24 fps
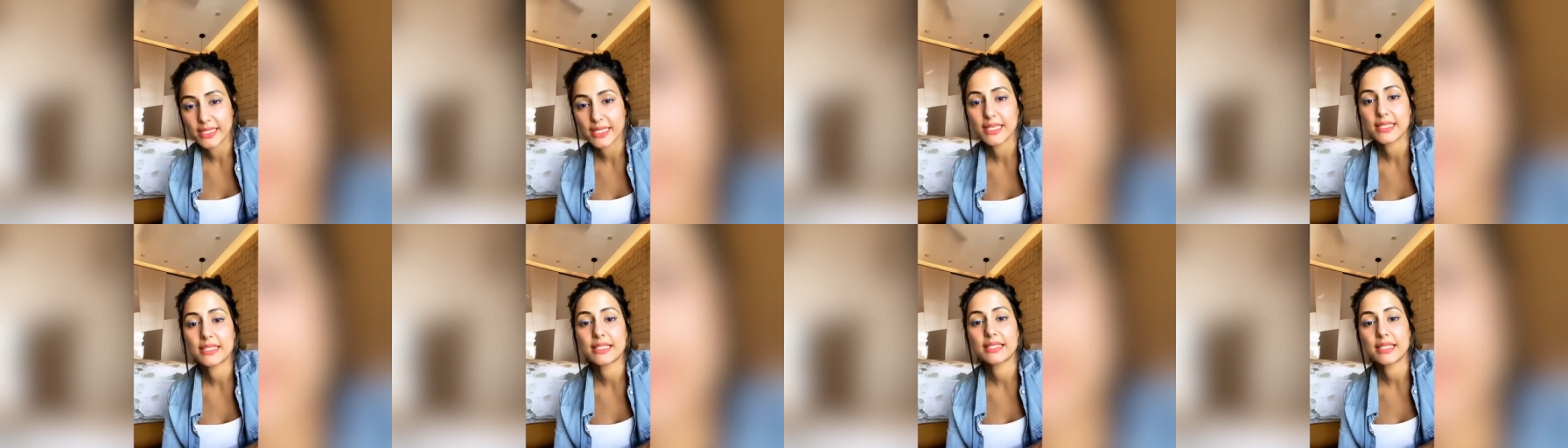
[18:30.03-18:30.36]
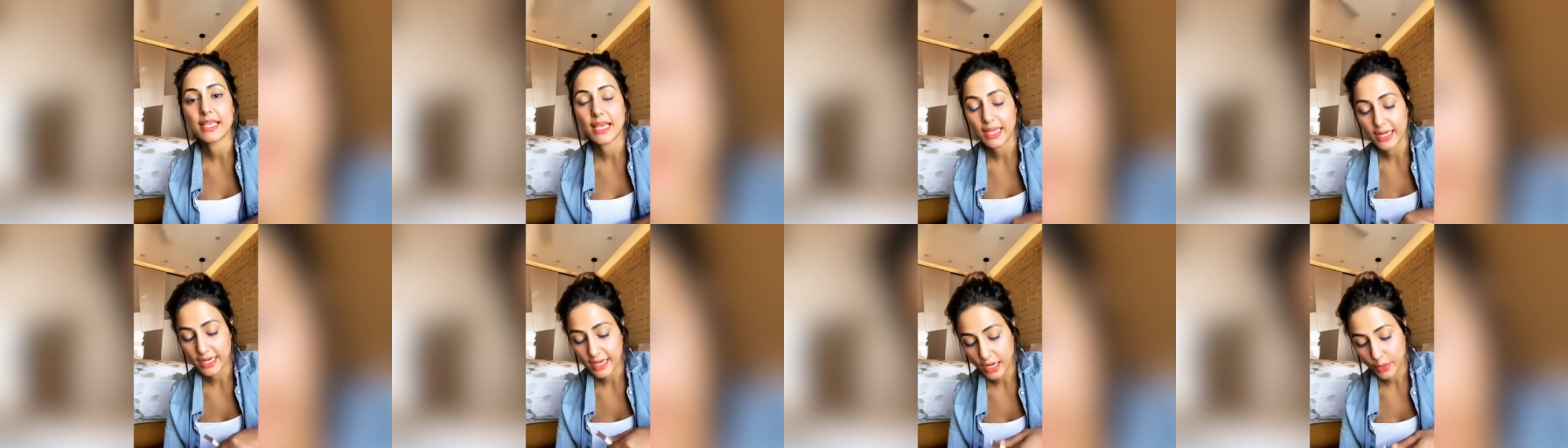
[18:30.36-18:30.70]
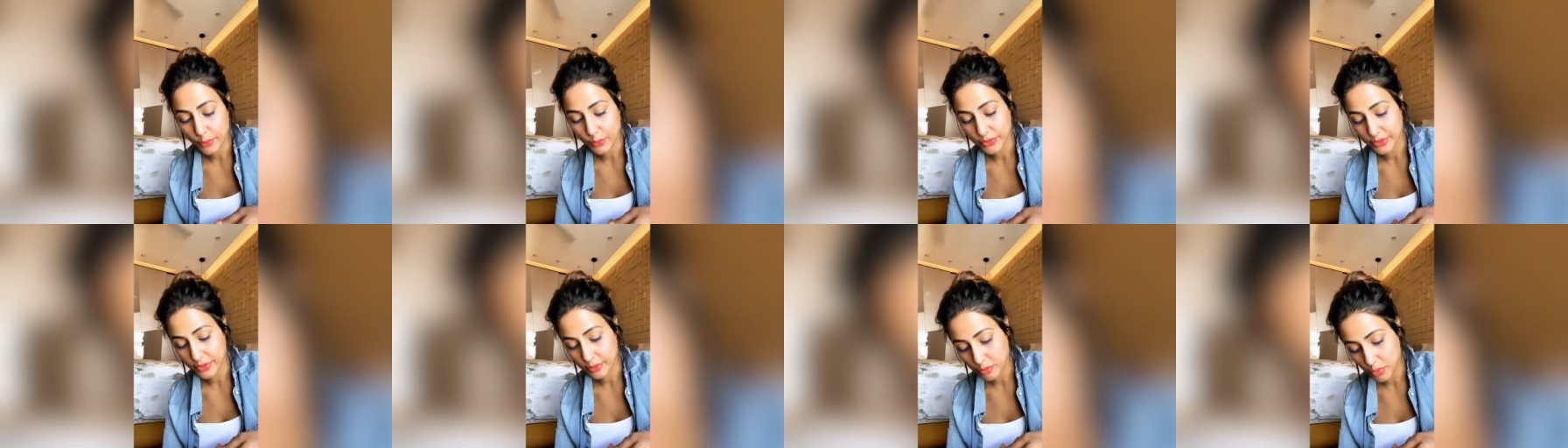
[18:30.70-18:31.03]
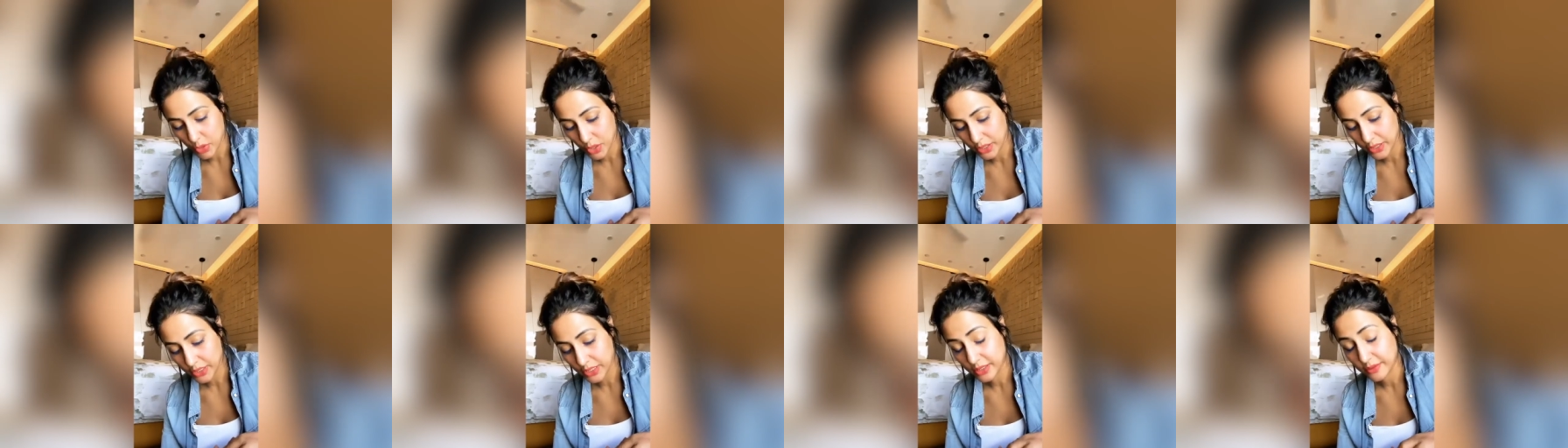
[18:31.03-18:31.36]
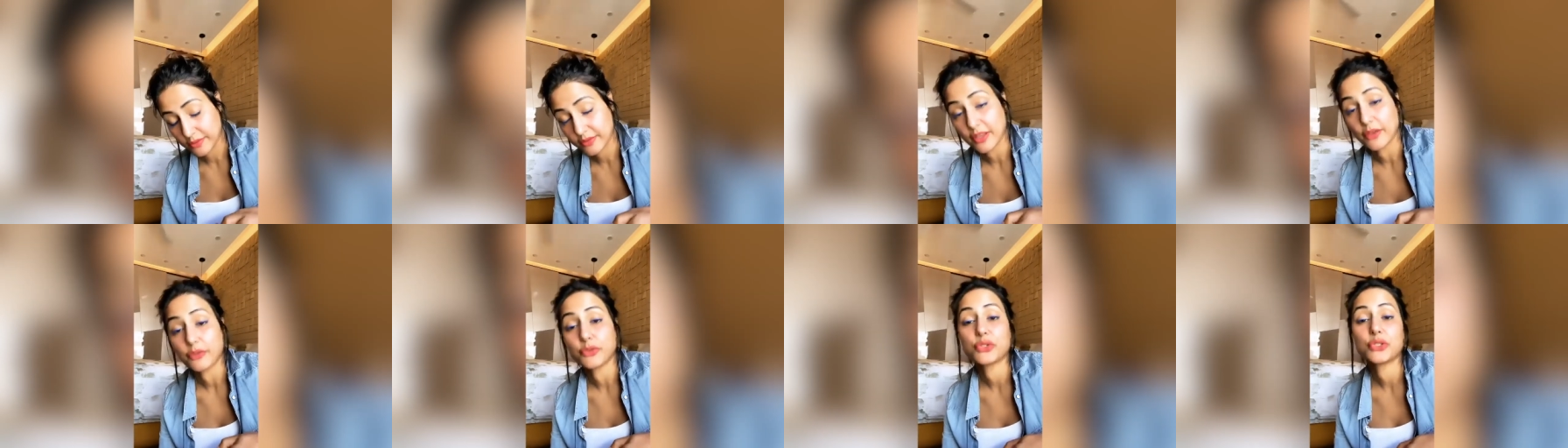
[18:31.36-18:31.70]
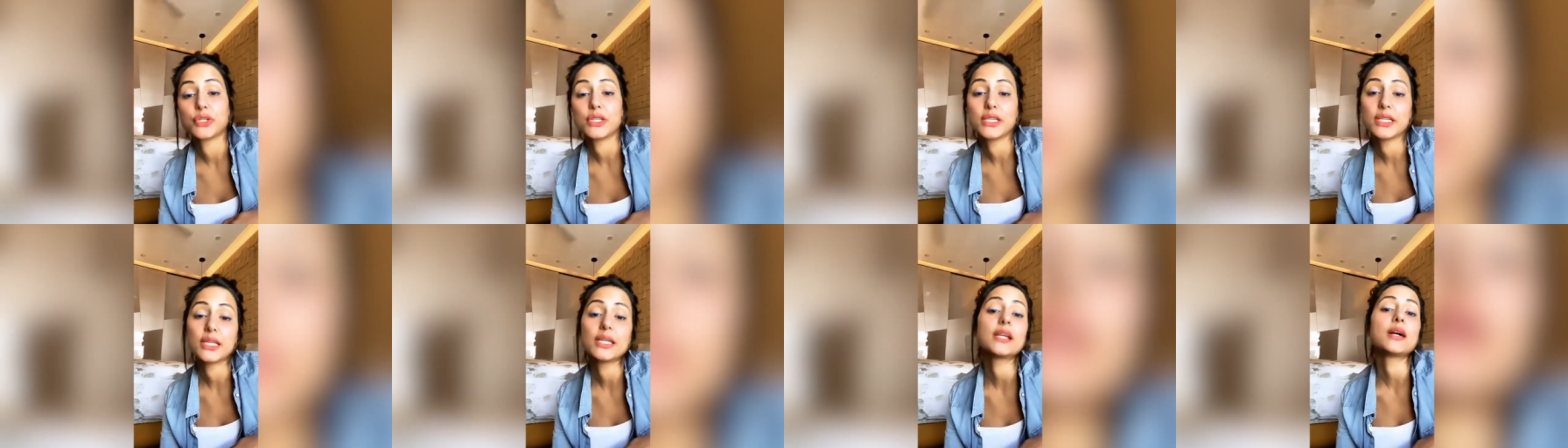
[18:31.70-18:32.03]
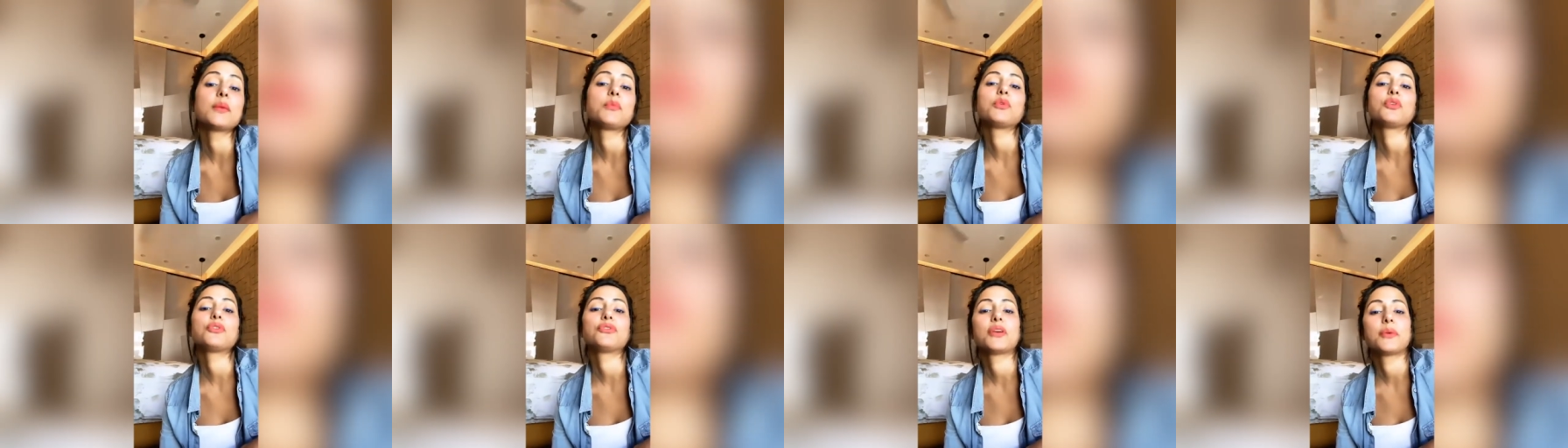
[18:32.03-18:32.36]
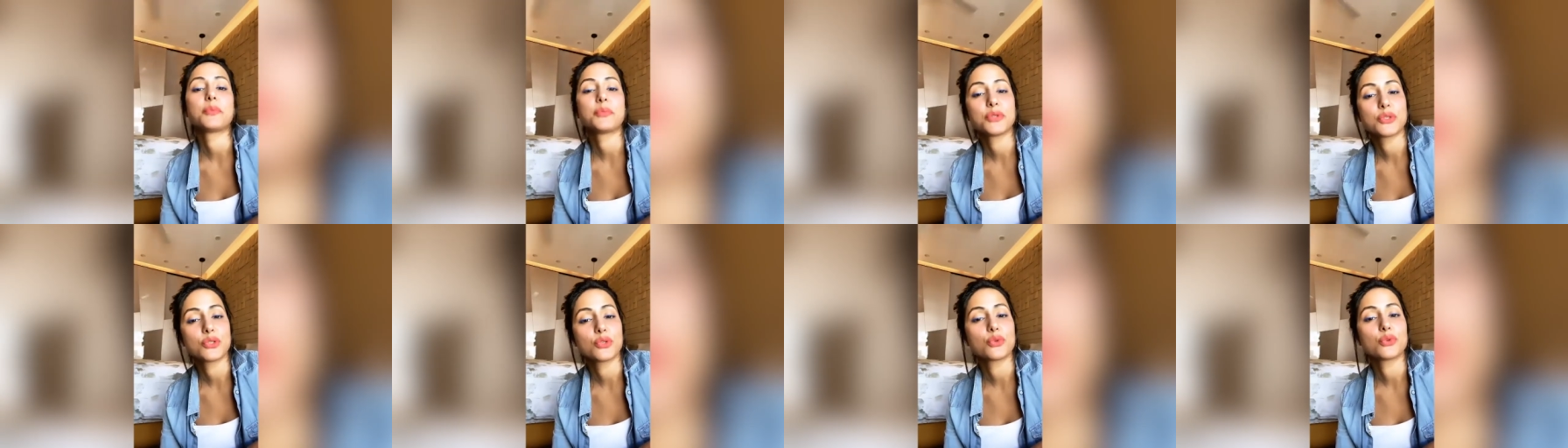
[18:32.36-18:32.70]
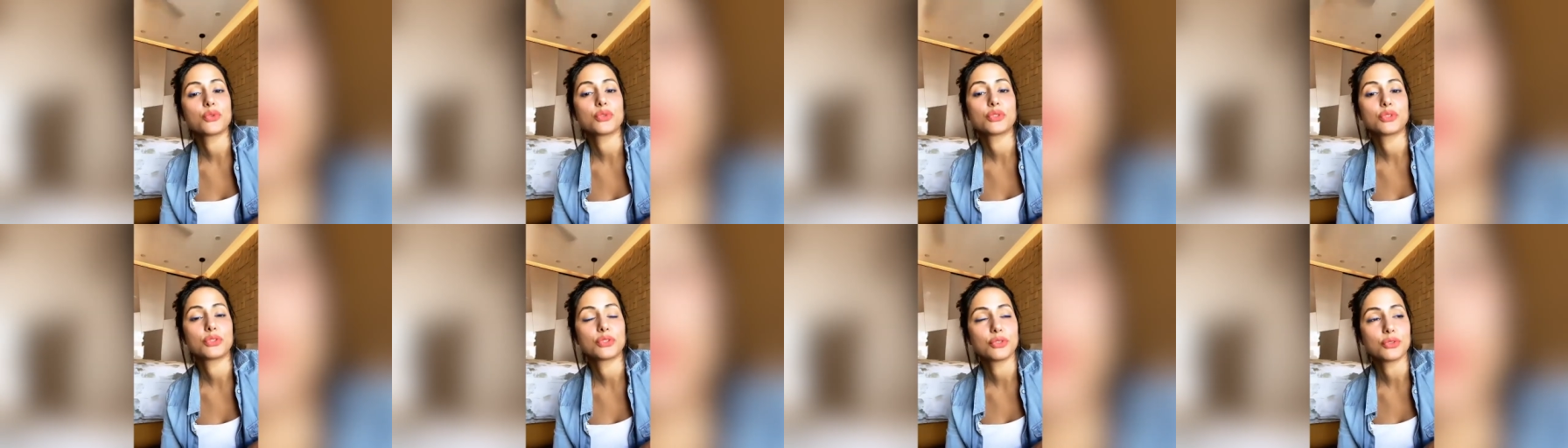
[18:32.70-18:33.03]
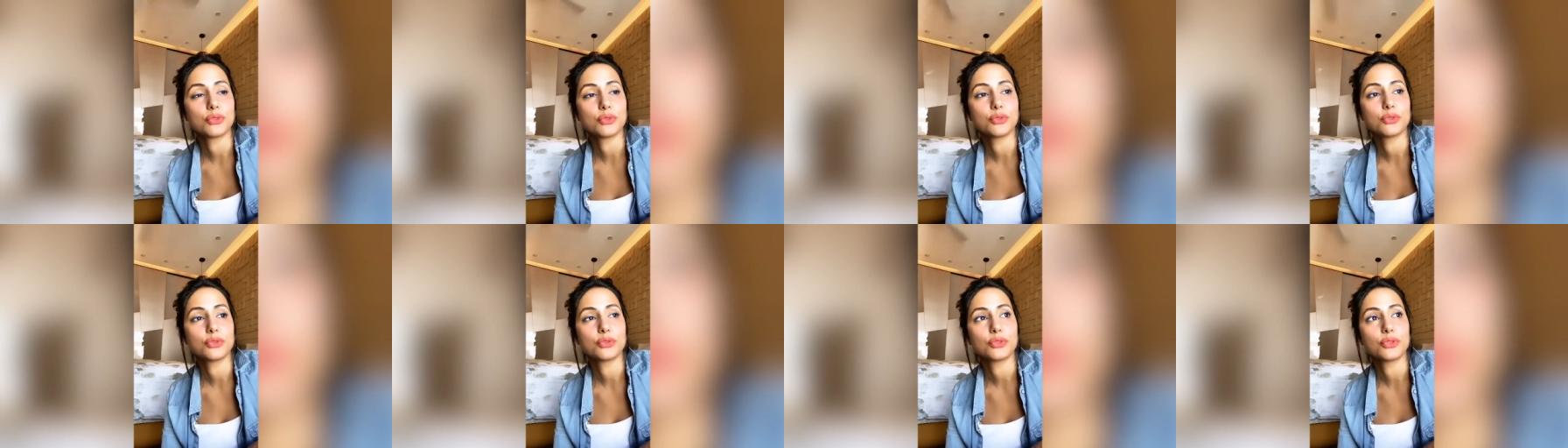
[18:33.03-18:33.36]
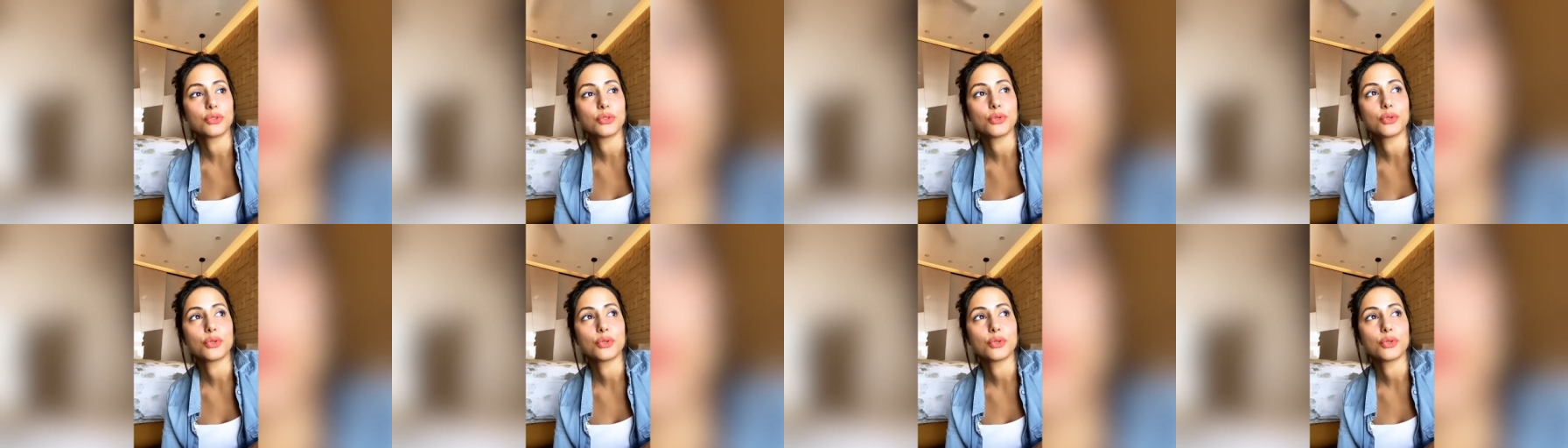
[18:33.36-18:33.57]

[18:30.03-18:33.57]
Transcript: As I said, I was in Maldives. I was reading a couple of episodes too.